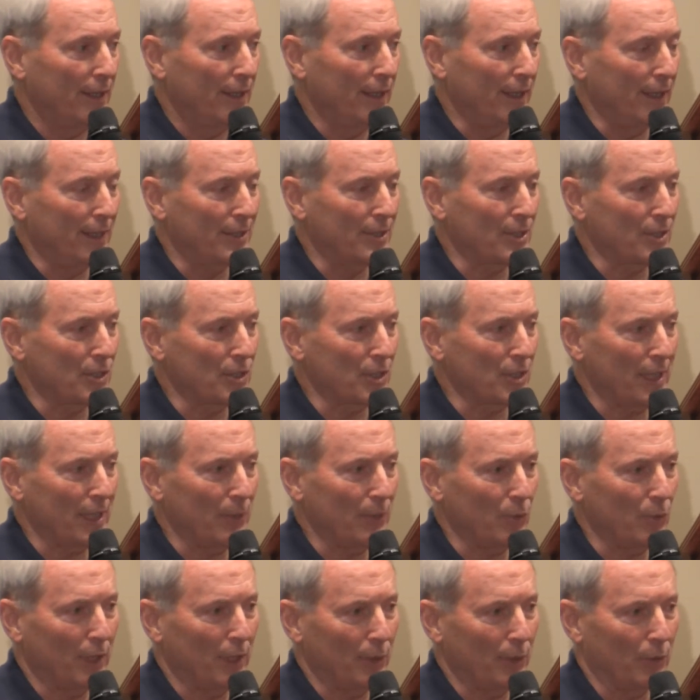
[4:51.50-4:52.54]
And it's the
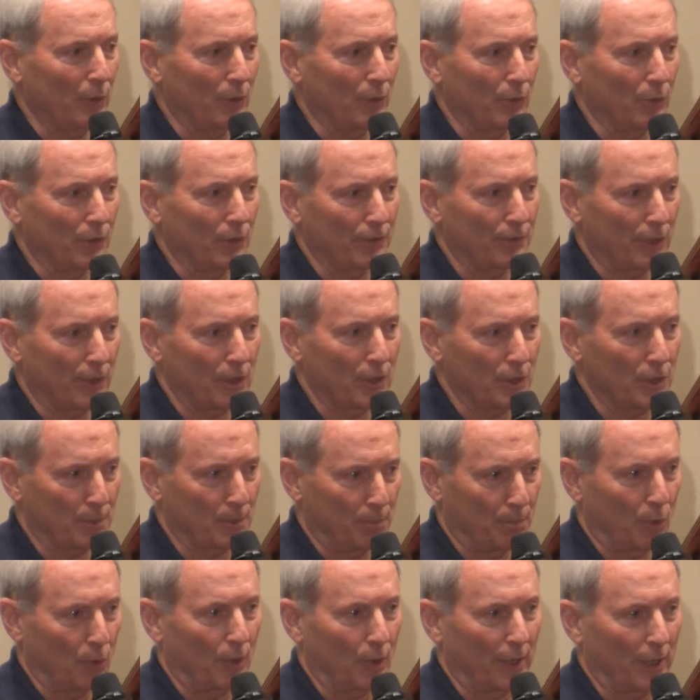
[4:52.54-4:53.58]
same way when we're
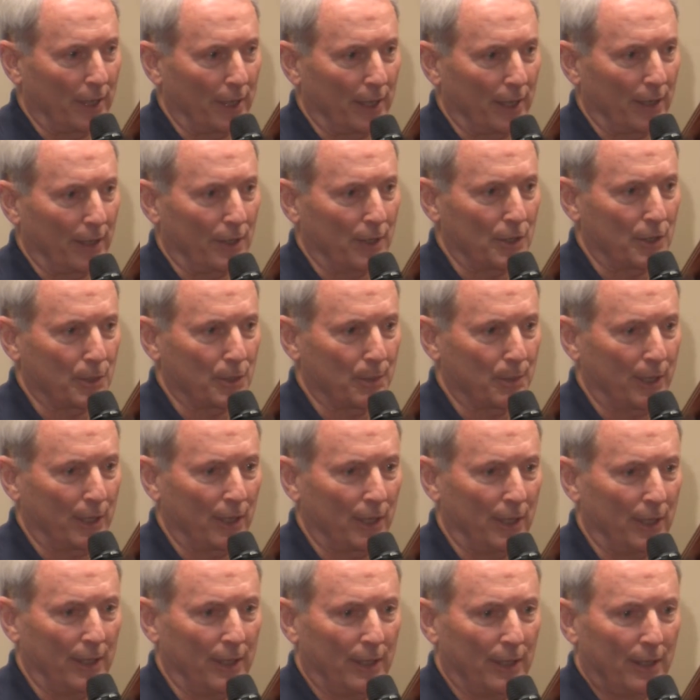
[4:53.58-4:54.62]
first born again of the
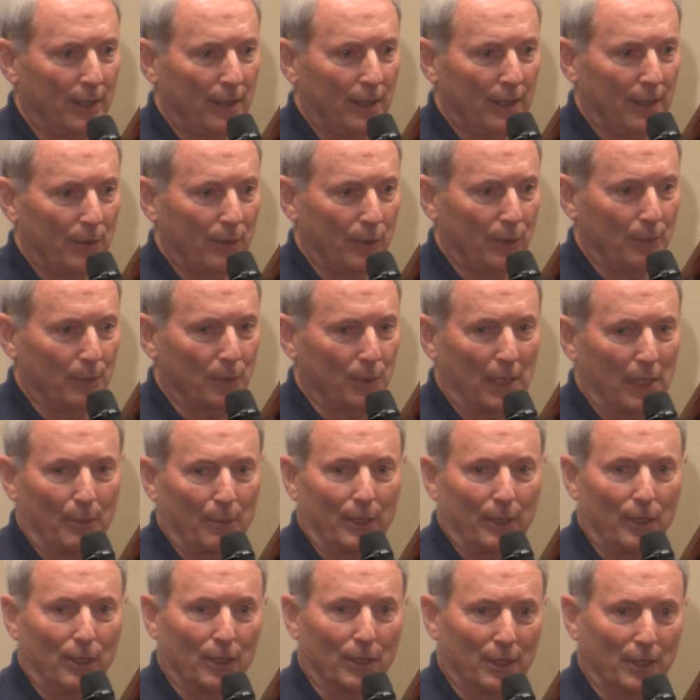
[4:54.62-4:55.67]
Spirit. We
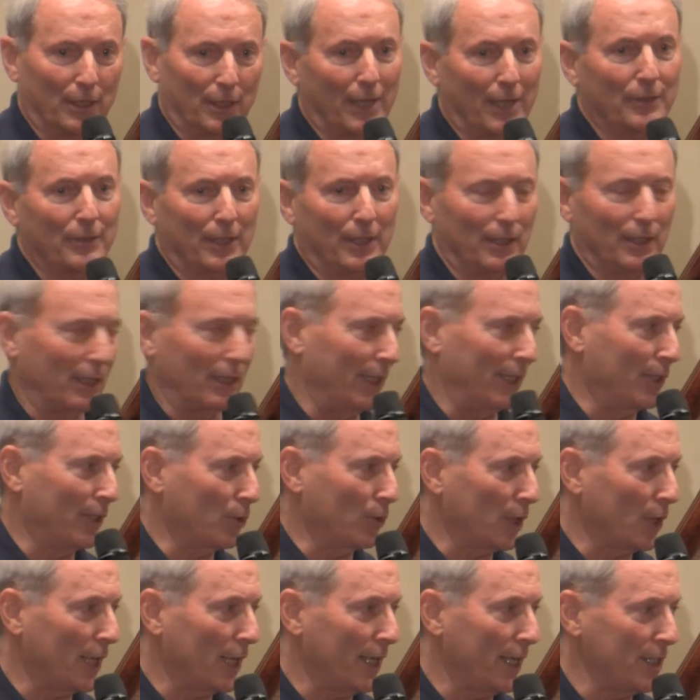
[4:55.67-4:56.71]
probably look nothing like
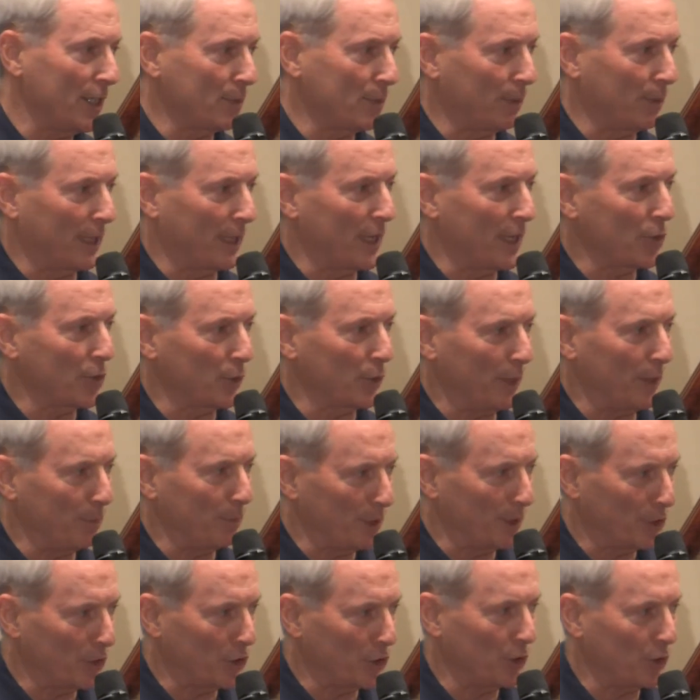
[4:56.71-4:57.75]
Christ, but as we
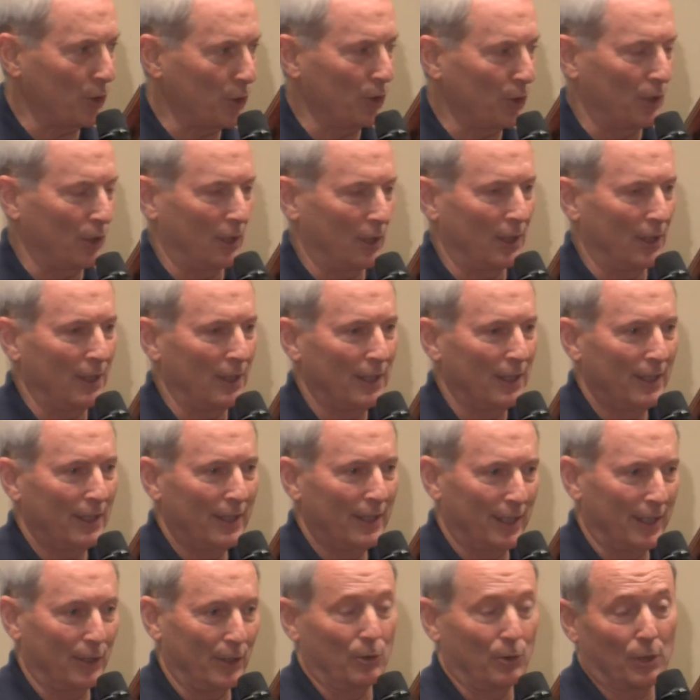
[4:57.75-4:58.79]
mature
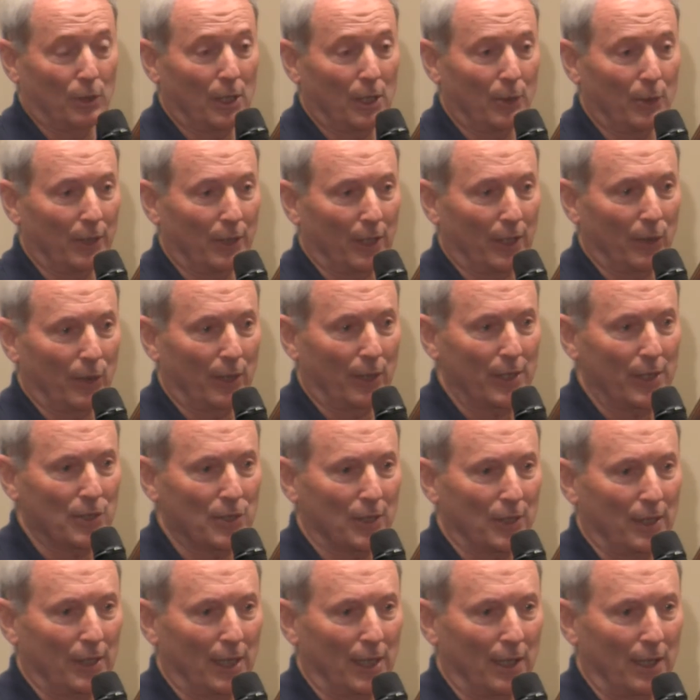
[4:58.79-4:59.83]
and grow in the
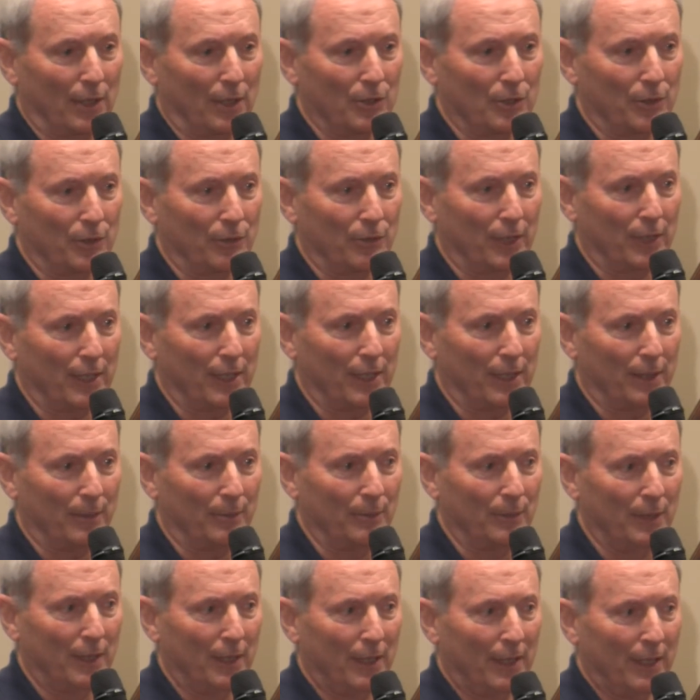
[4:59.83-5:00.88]
grace and knowledge of
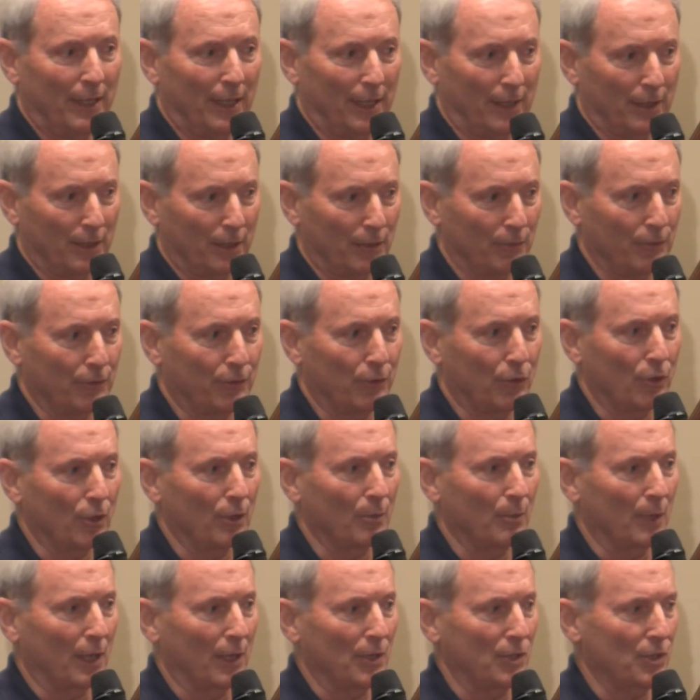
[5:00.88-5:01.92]
Him and
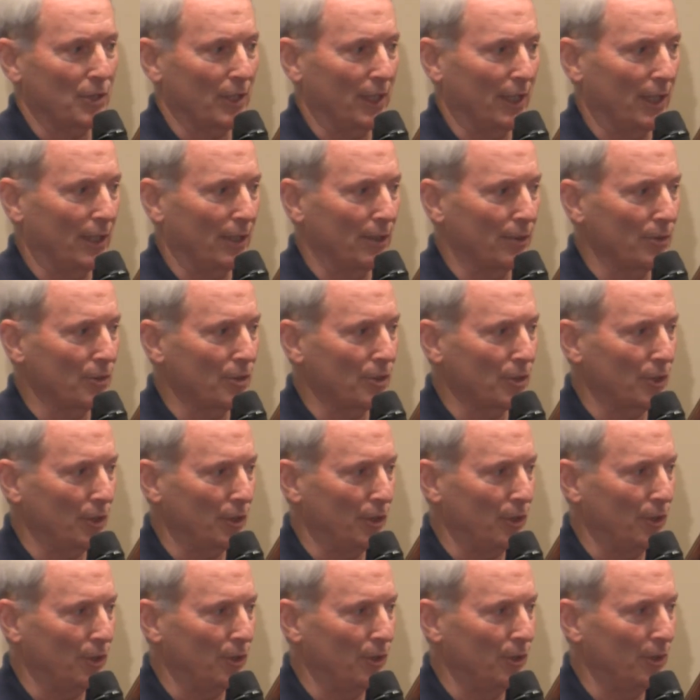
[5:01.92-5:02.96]
conform ourselves
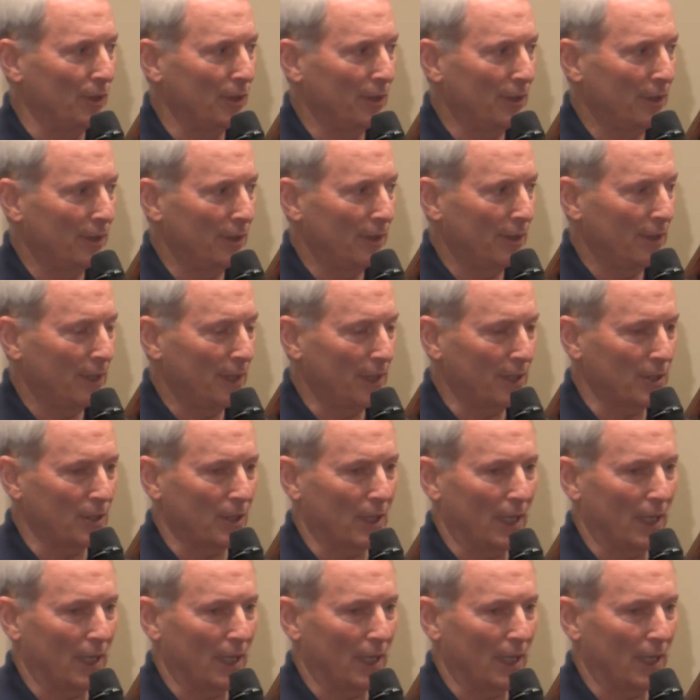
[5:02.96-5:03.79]
to His